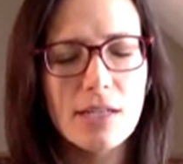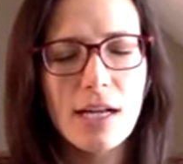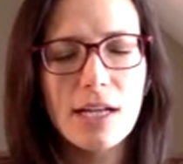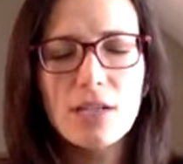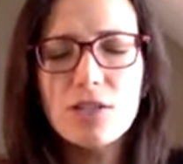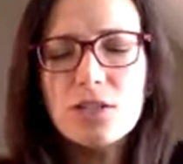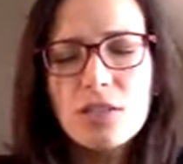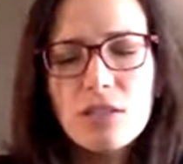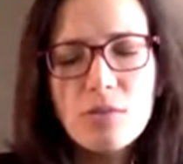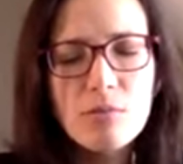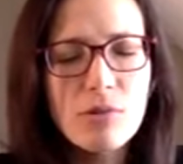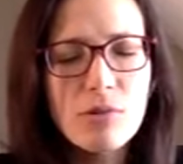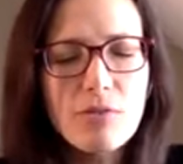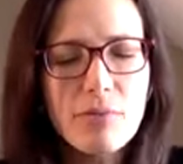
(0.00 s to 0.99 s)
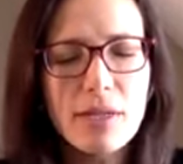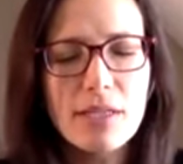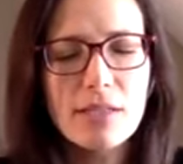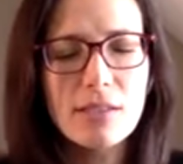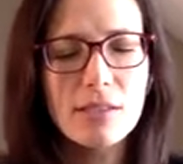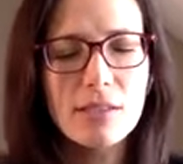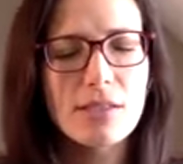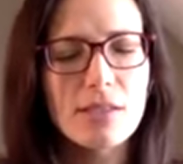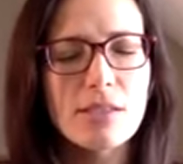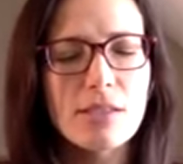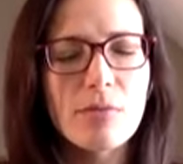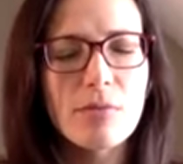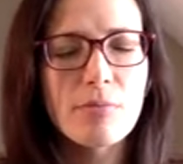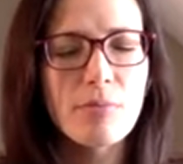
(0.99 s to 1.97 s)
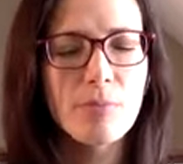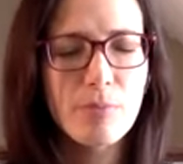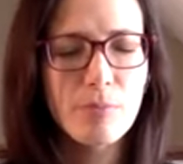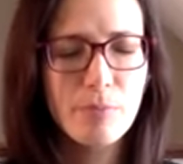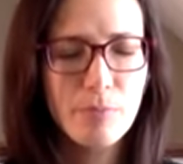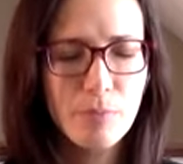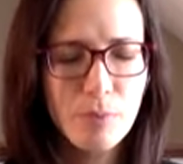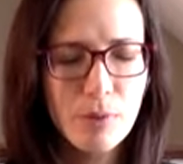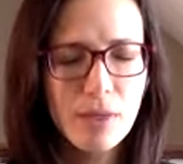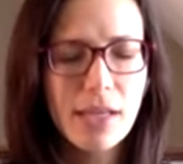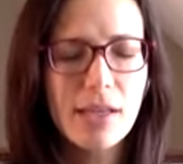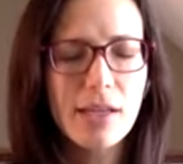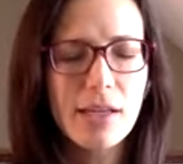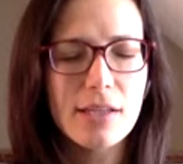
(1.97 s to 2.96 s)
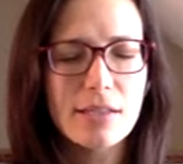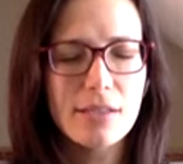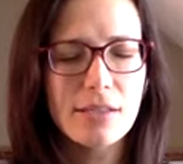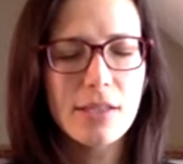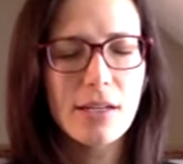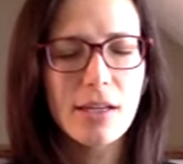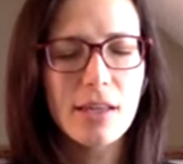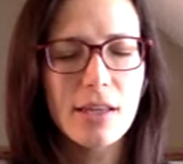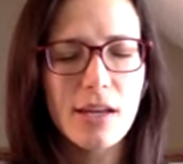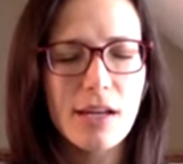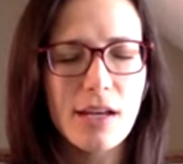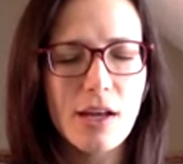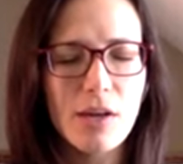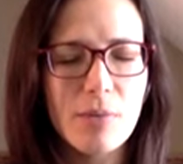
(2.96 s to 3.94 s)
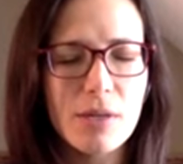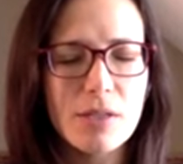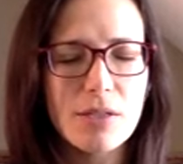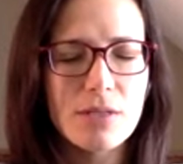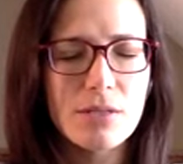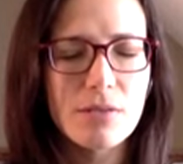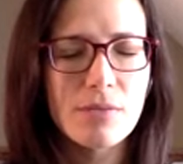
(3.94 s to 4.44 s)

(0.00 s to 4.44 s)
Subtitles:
not just the movement. It's the breathing and sitting that can help us.